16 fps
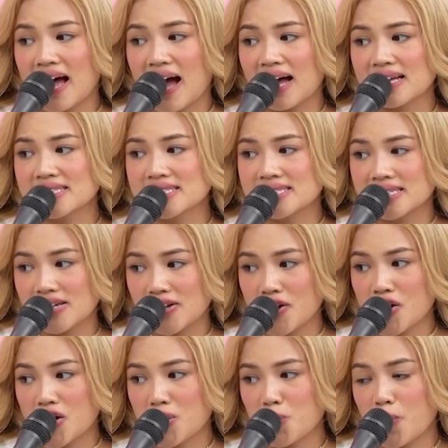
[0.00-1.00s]
last
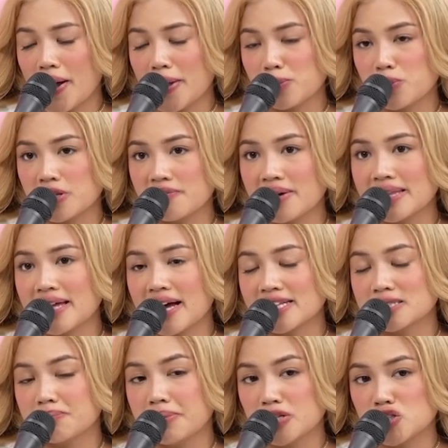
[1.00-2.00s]
year when one of my
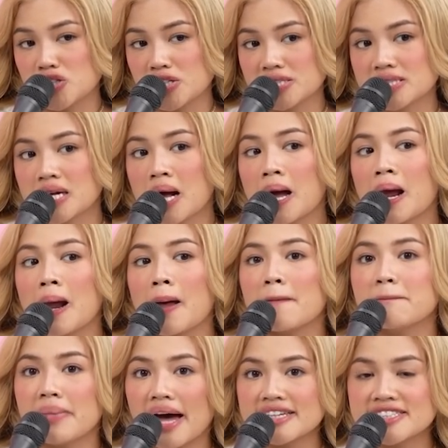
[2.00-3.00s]
dad's bitches
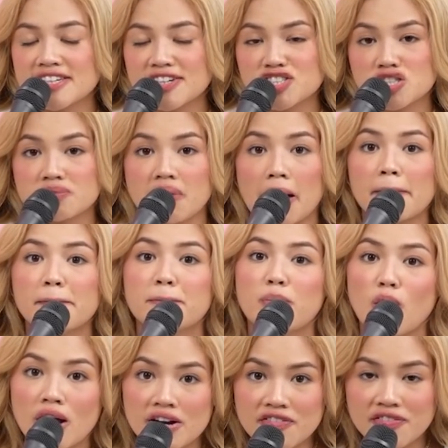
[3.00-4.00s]
messaged my
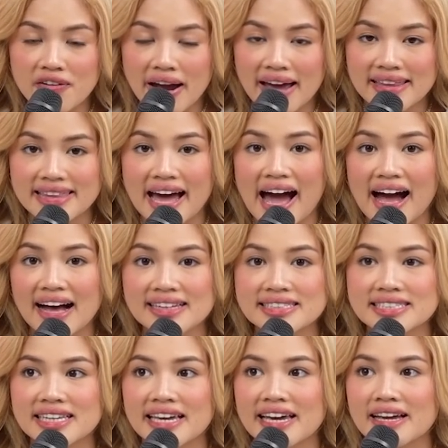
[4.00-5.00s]
boyfriend
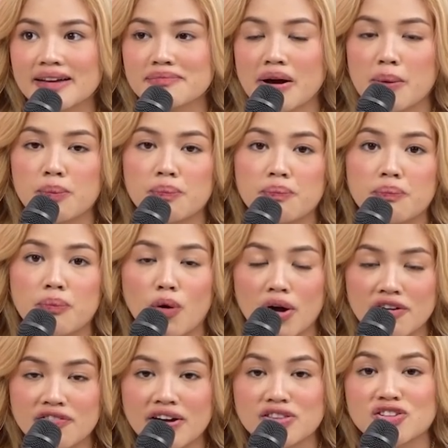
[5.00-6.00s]
asking my
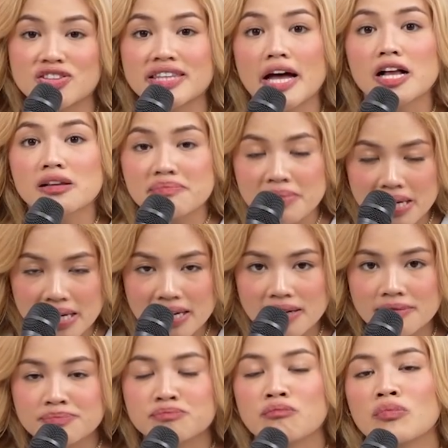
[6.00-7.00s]
boyfriend to tell
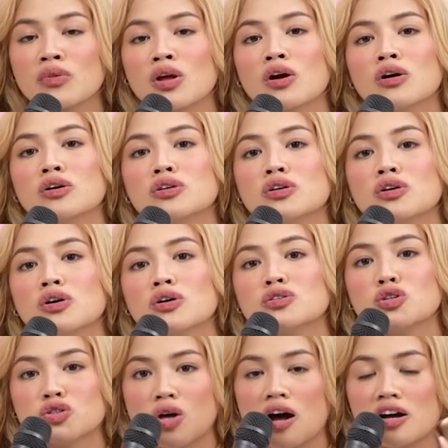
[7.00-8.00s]
me
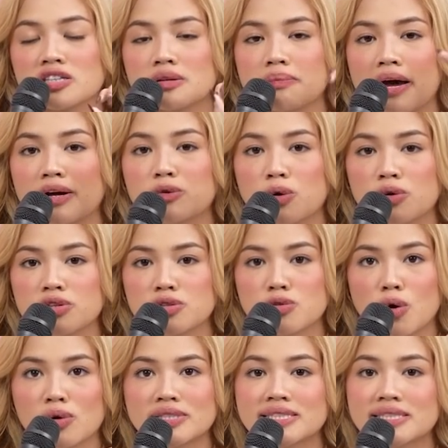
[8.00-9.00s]
to talk to my
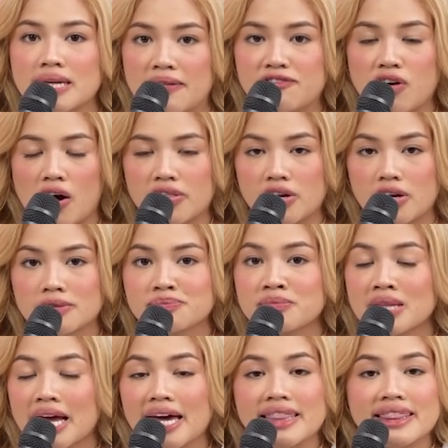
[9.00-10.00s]
quote-unquote stepfather.
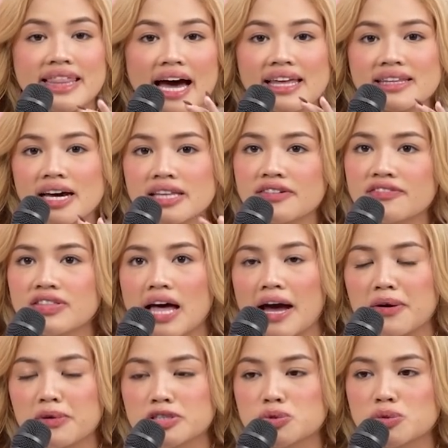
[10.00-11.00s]
And that kind of
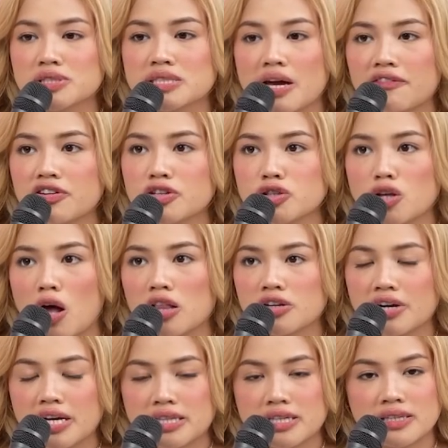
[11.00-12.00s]
language was never
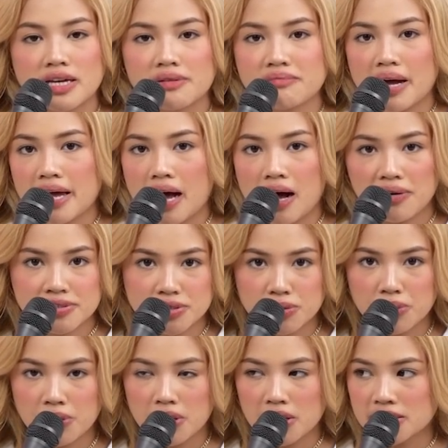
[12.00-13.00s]
tolerated in my
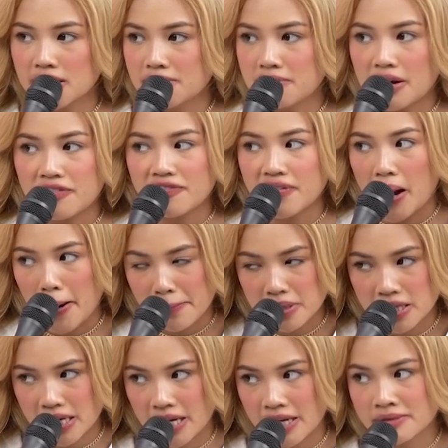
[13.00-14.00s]
household, in my
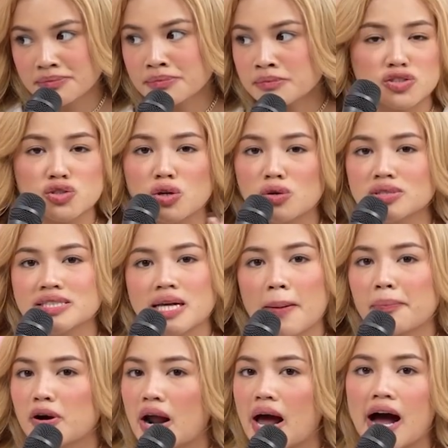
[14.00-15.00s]
family. There's no
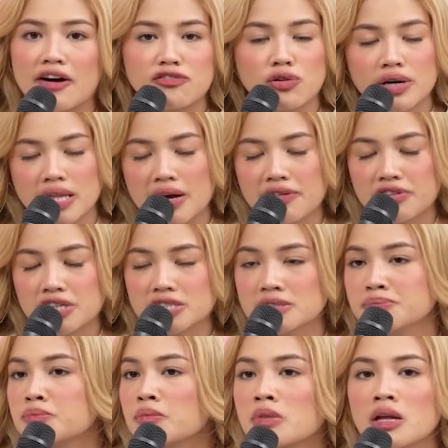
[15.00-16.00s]
step or half
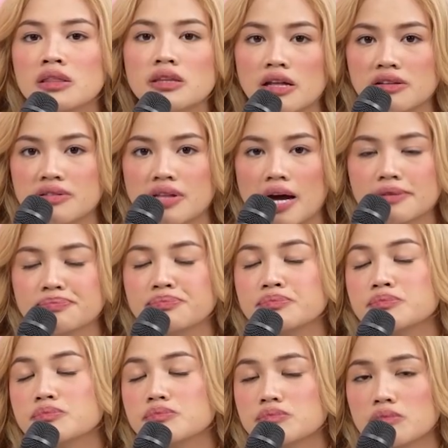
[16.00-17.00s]
whatevers. None of that.
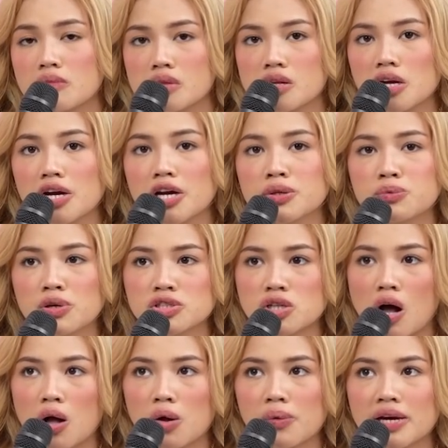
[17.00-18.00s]
It
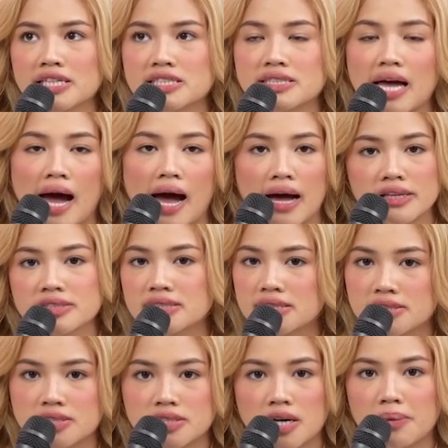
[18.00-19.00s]
was always dad,
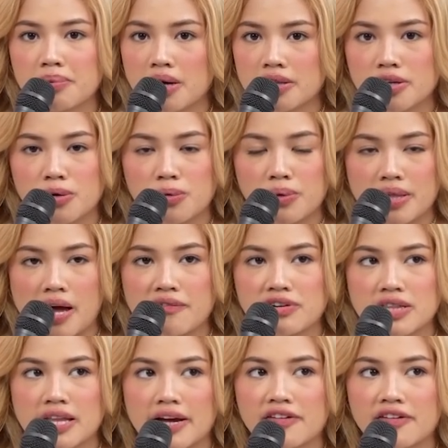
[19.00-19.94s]
sister, brother, whatever.